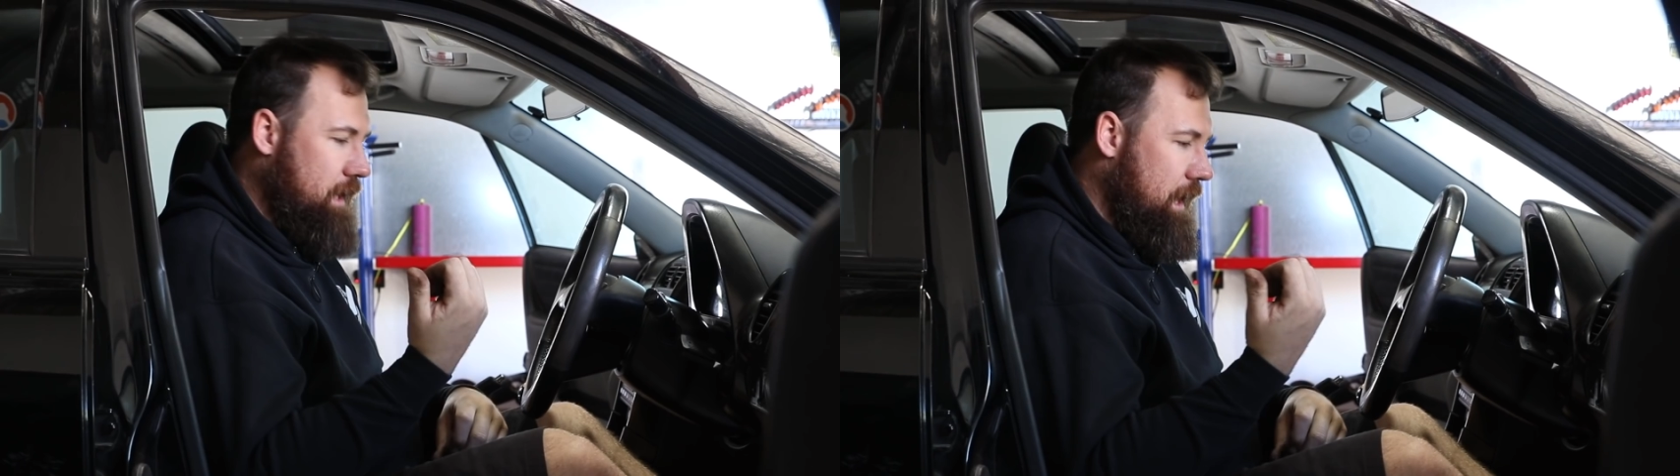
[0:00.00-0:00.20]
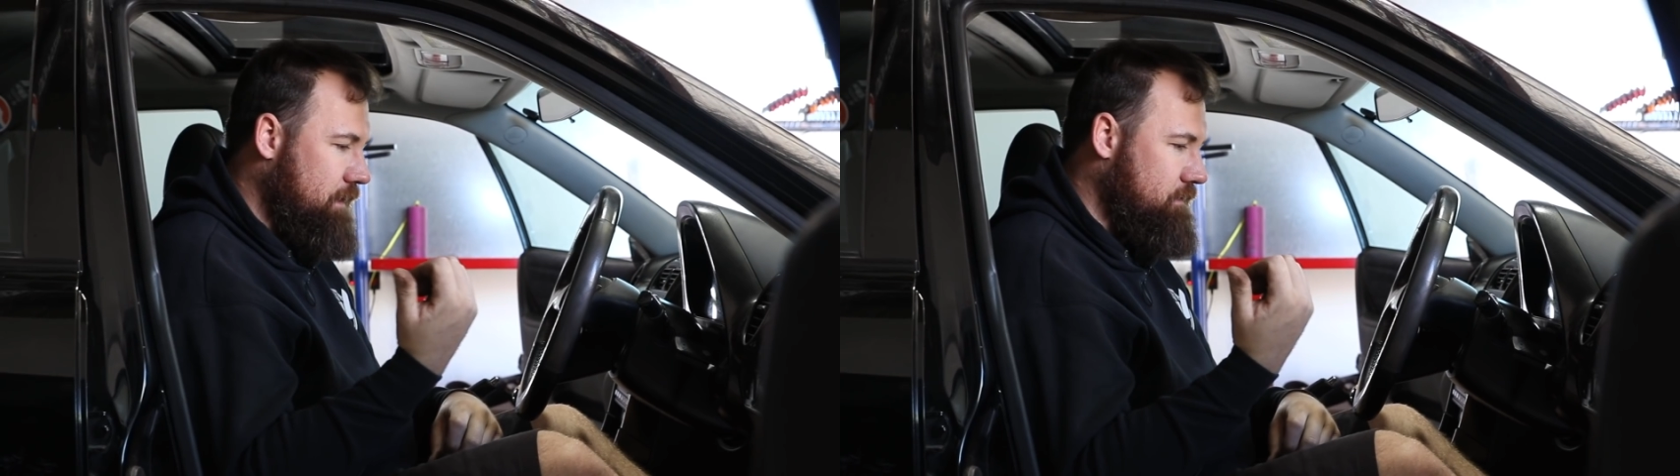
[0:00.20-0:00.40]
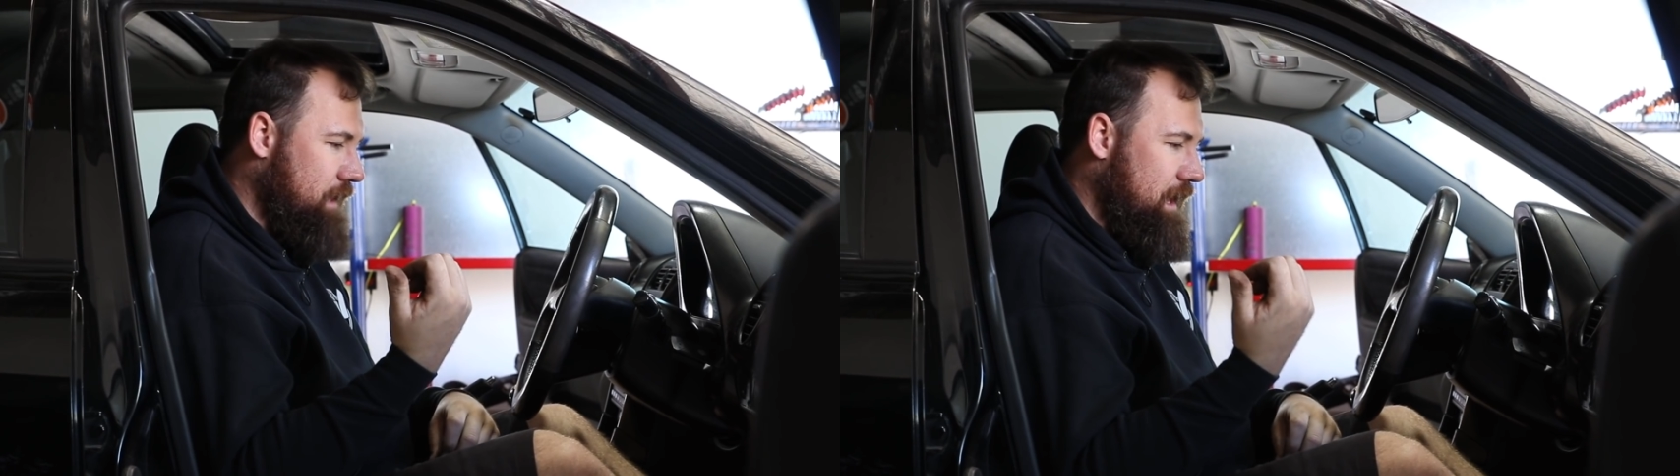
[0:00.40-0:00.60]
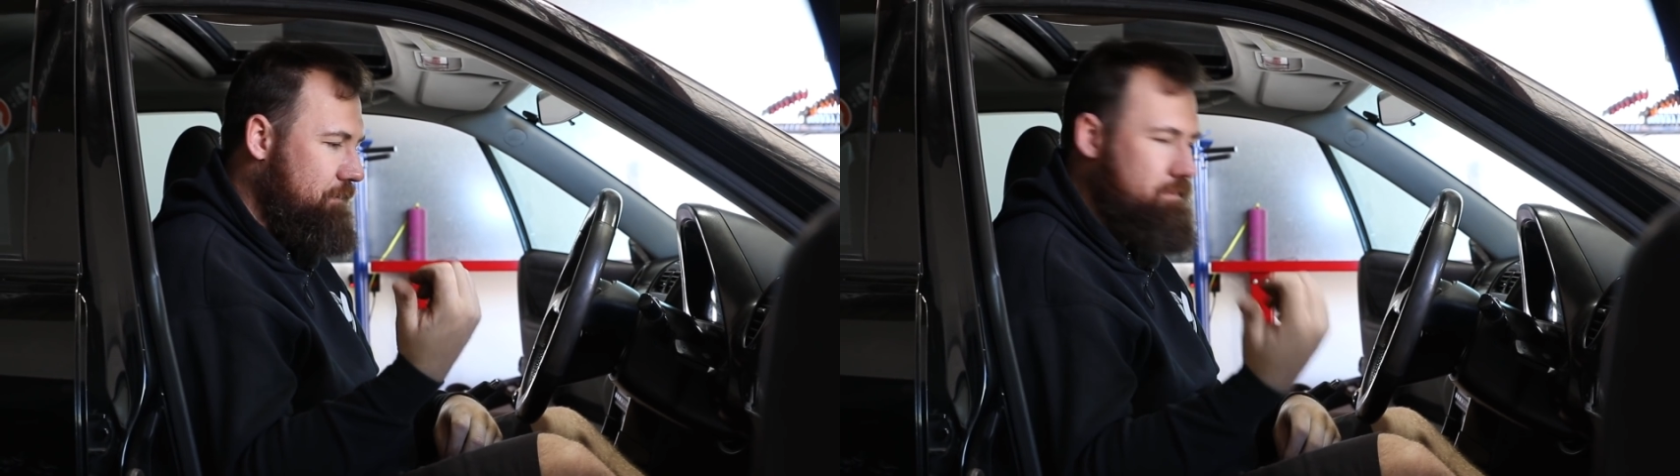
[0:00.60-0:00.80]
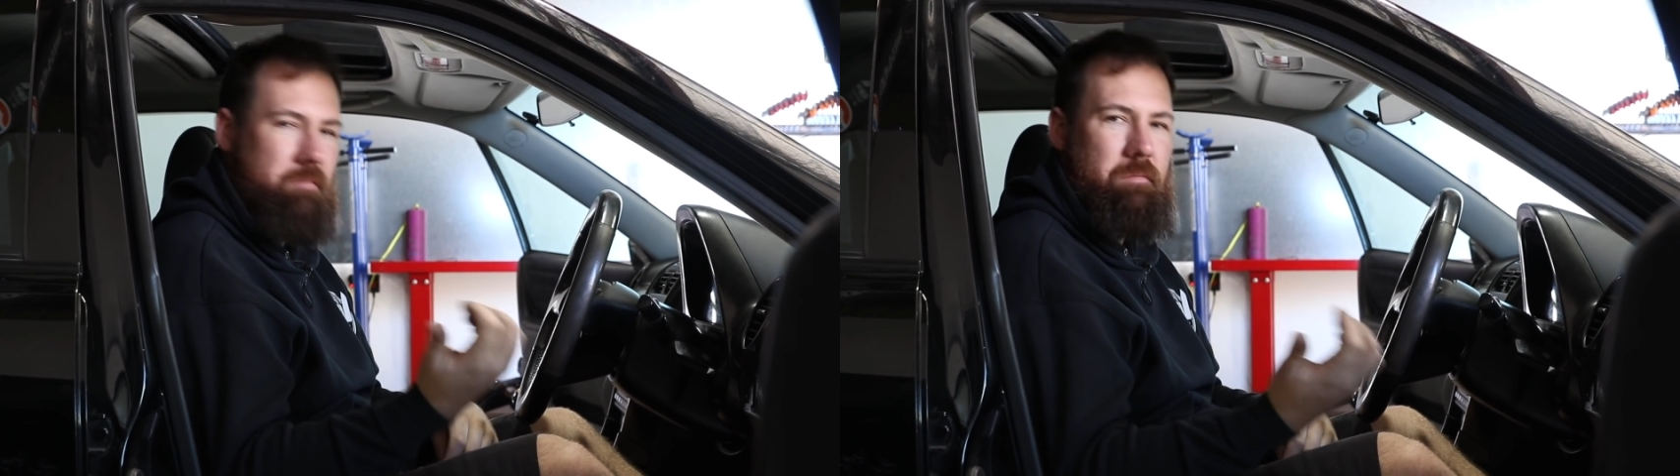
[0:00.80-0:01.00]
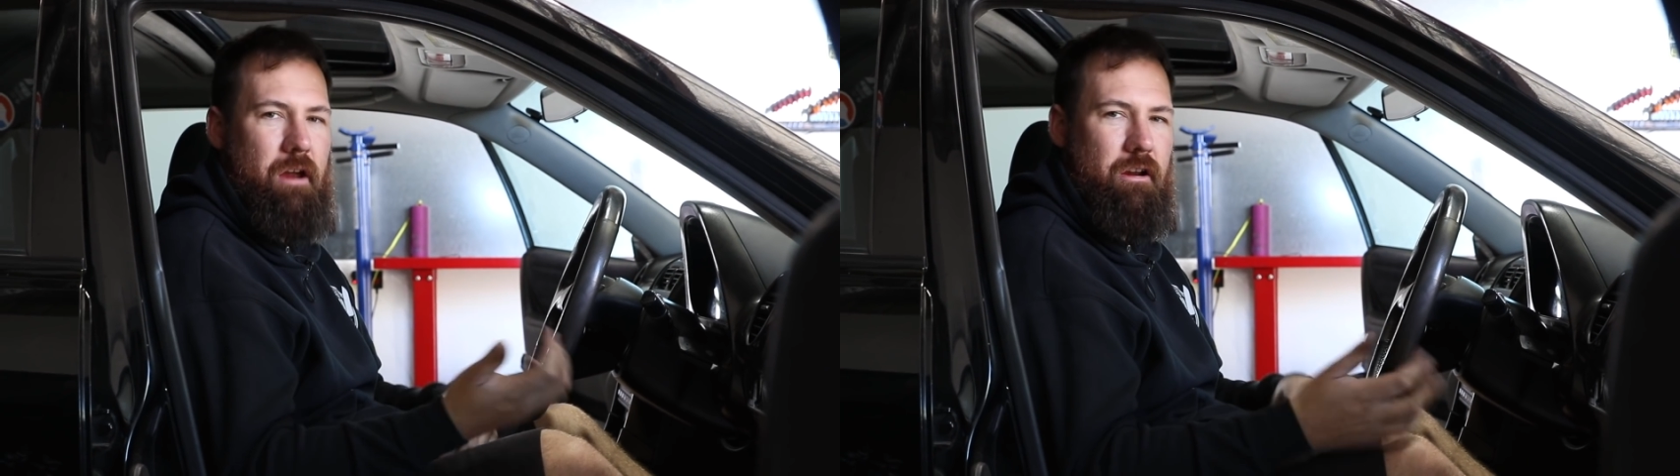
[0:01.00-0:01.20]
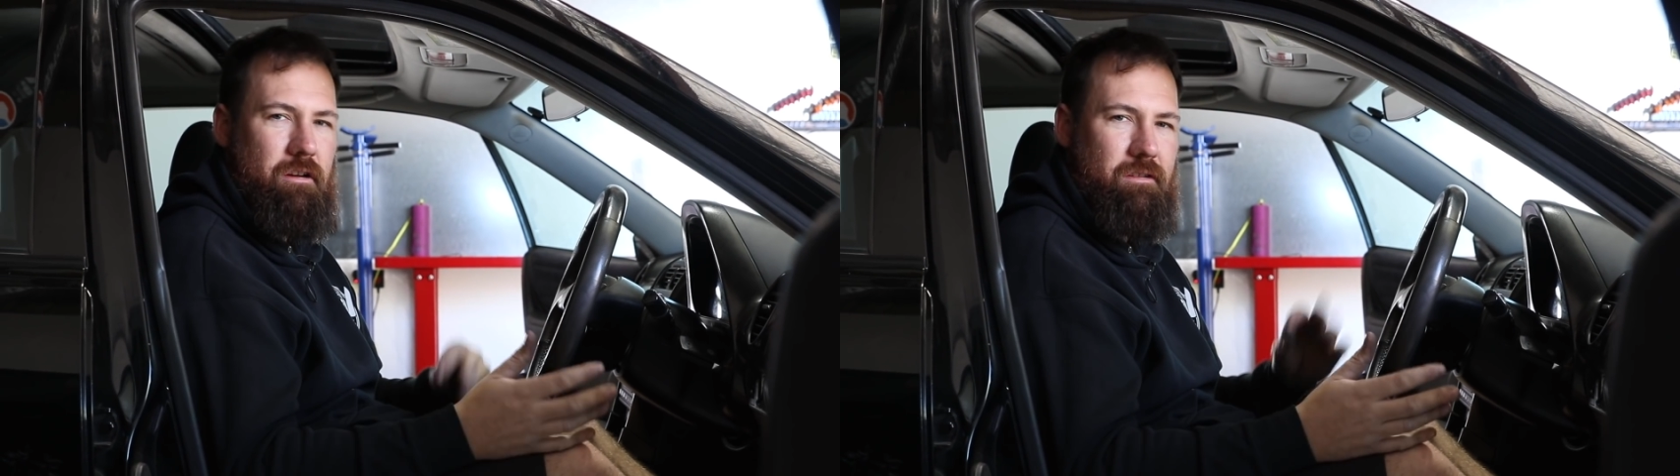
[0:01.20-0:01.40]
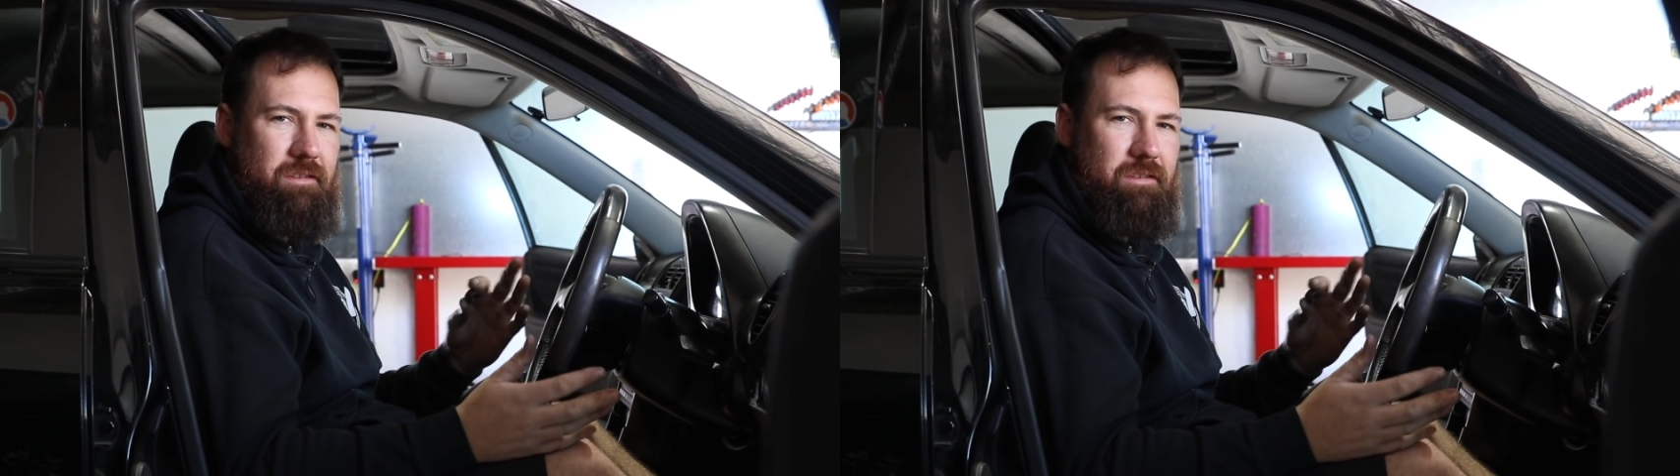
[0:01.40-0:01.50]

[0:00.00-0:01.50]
cars from America and